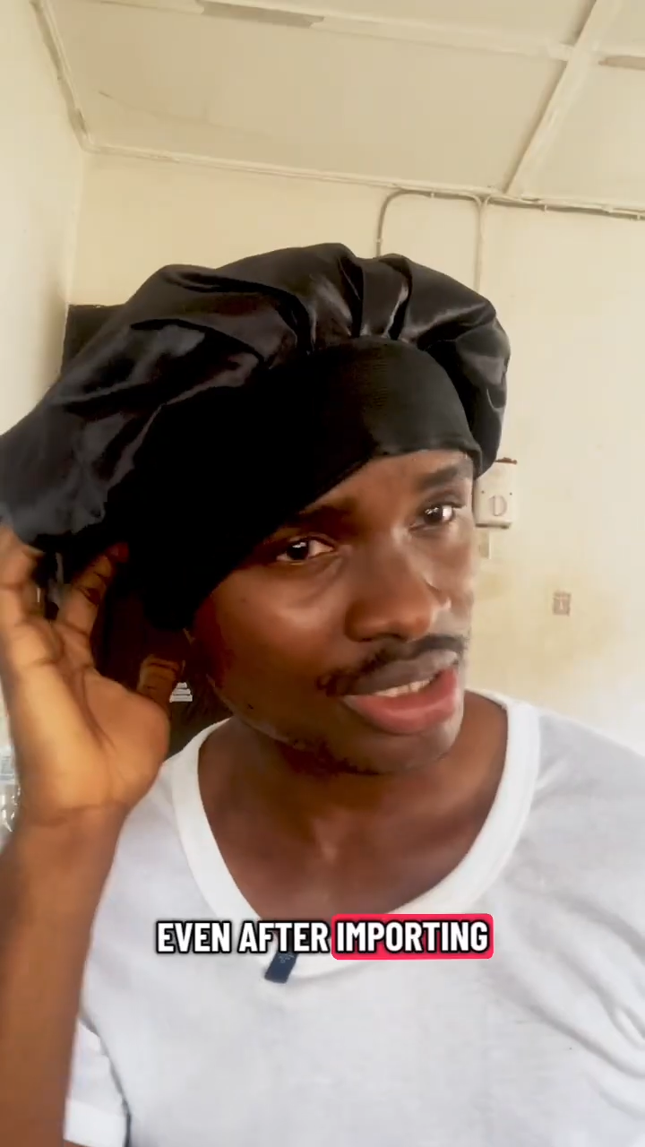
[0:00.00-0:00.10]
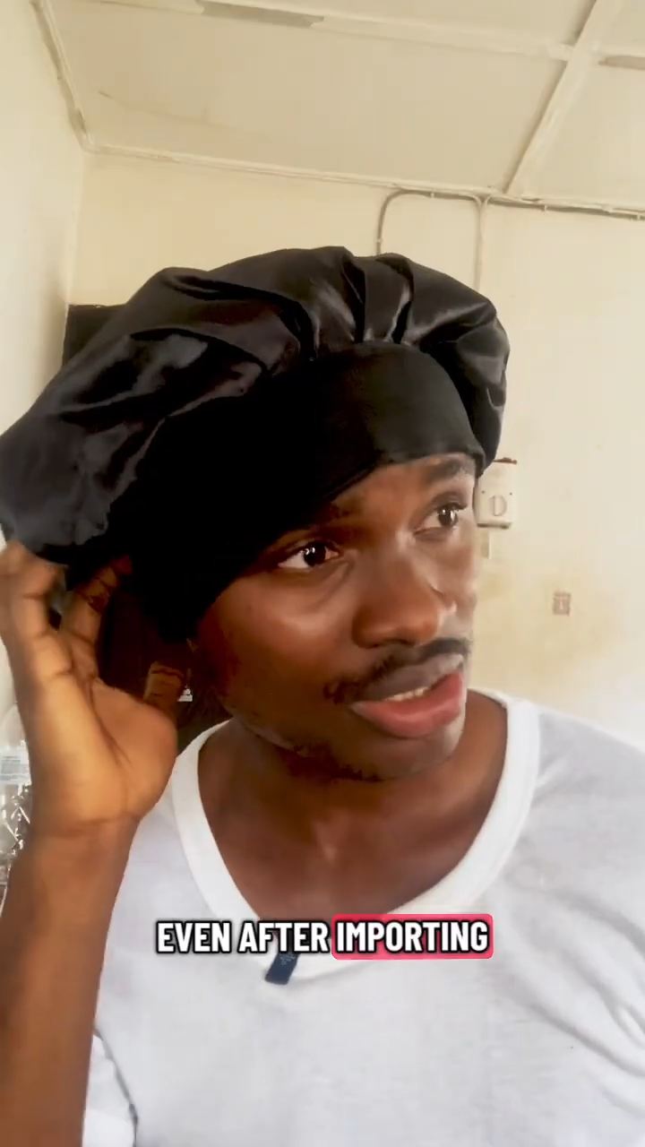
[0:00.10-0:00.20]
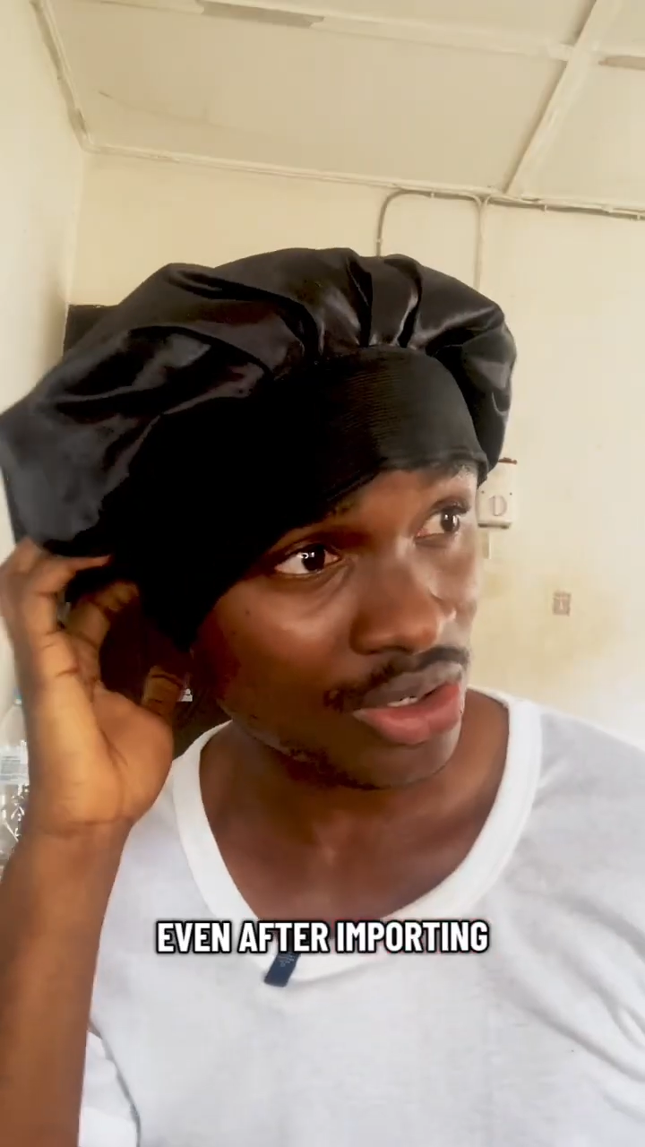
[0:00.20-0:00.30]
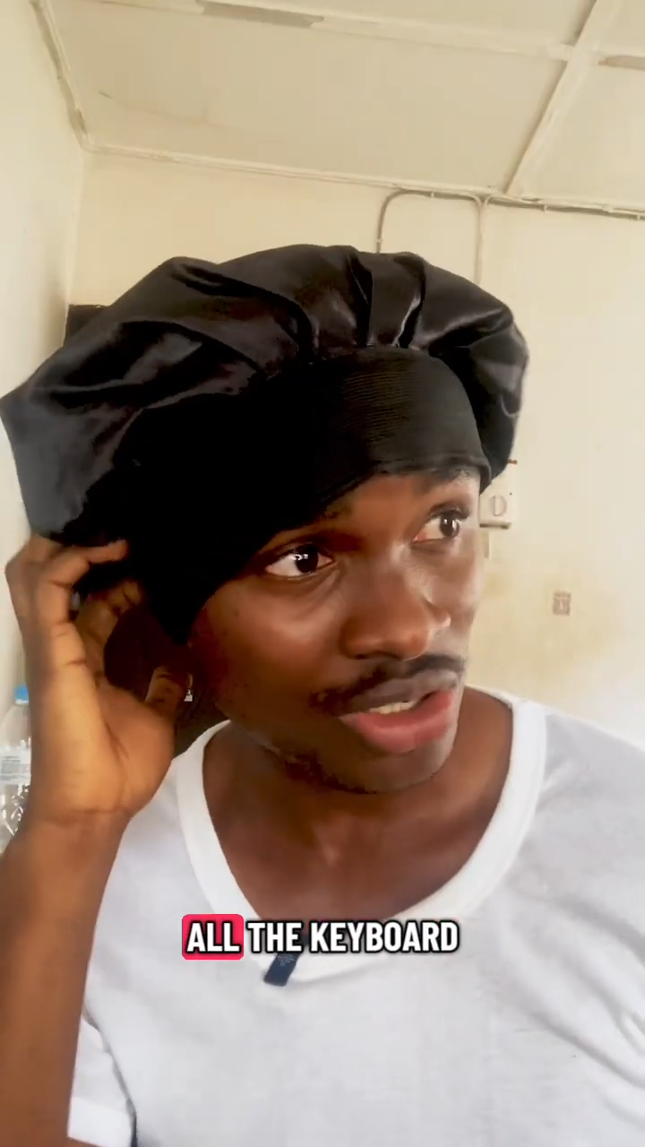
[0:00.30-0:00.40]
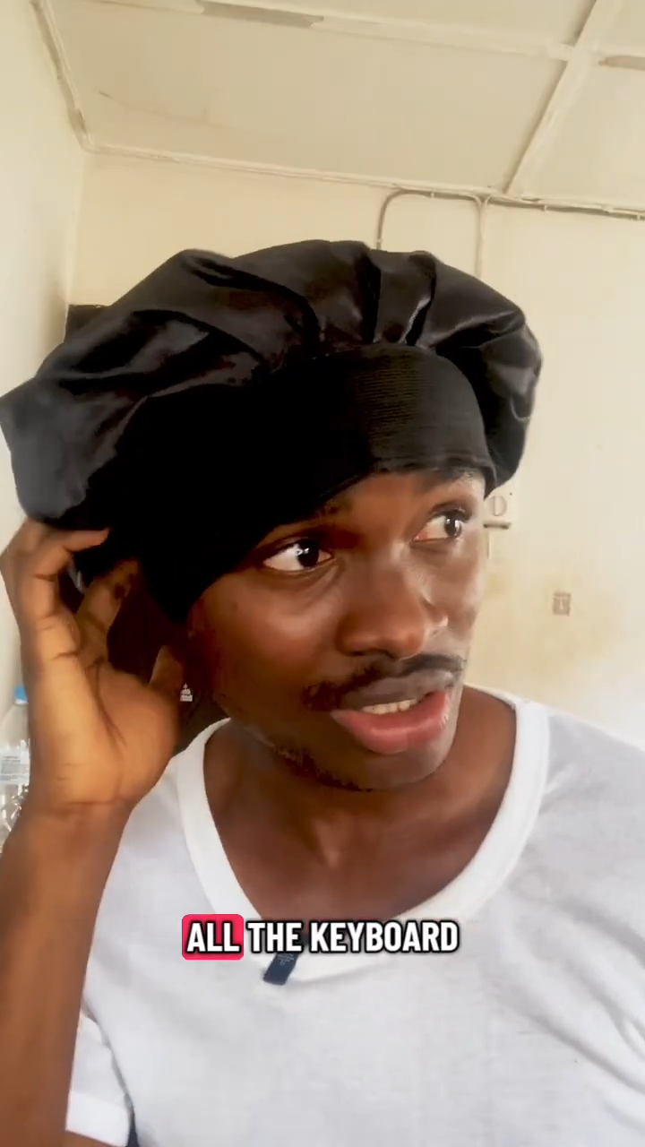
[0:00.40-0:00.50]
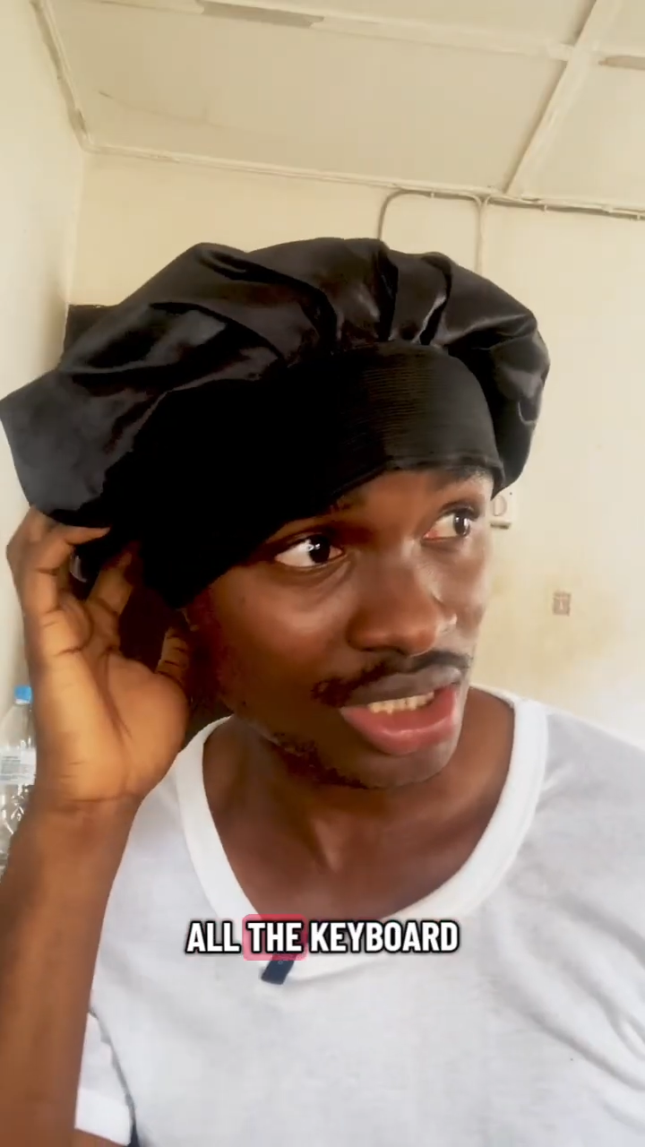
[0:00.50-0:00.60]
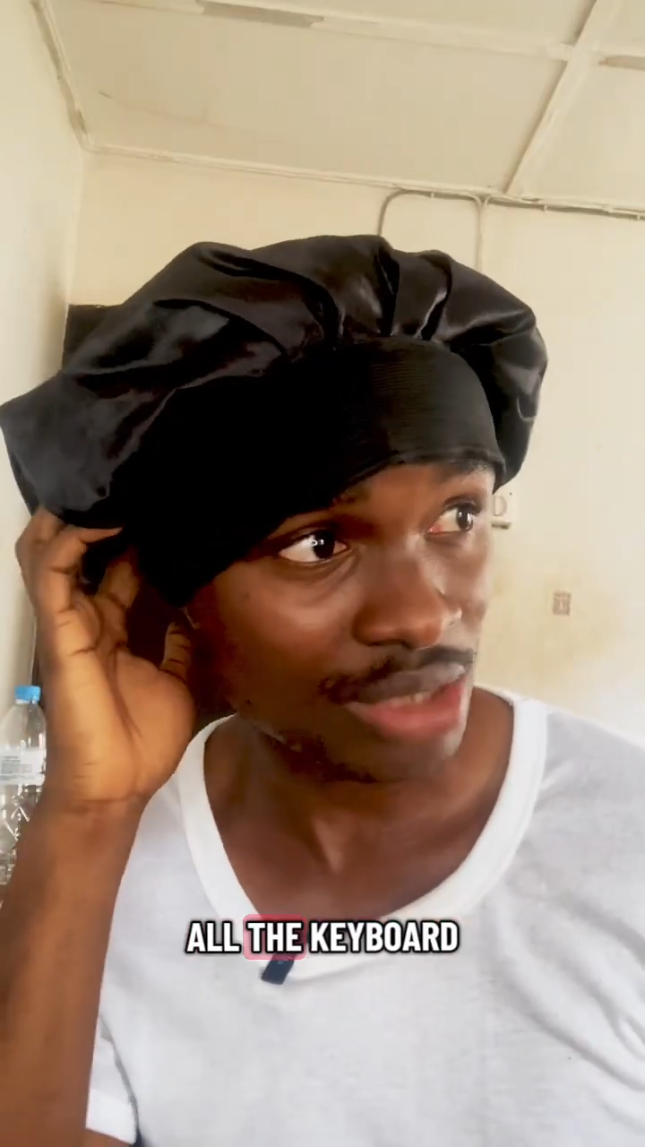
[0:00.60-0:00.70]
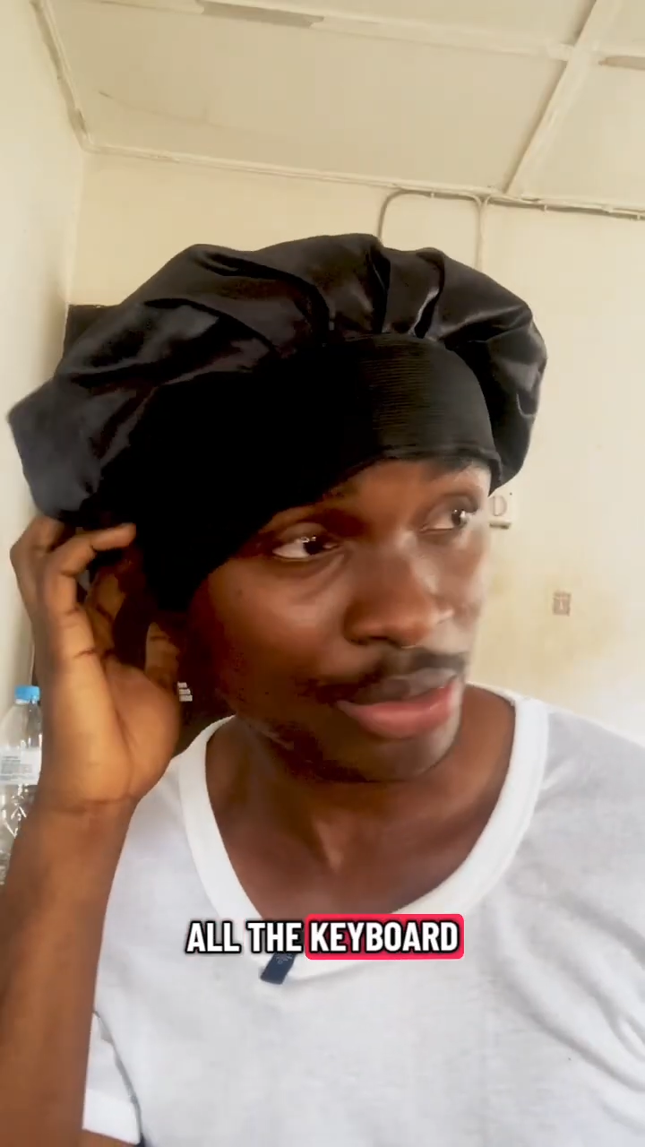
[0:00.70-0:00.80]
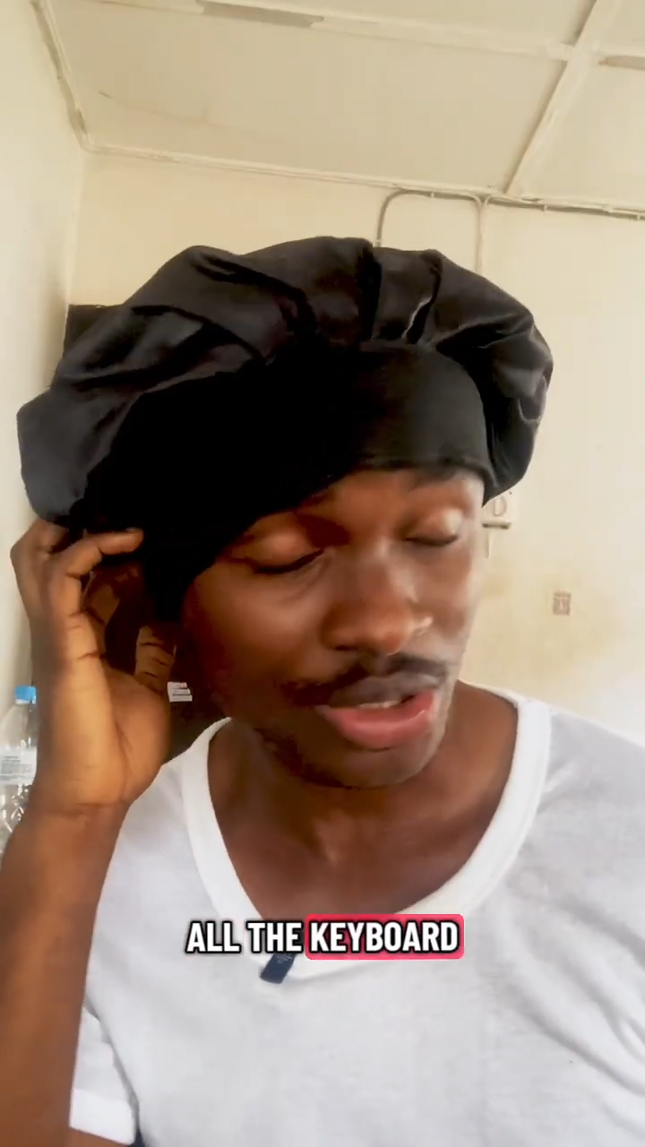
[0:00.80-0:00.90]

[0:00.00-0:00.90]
all the keyboard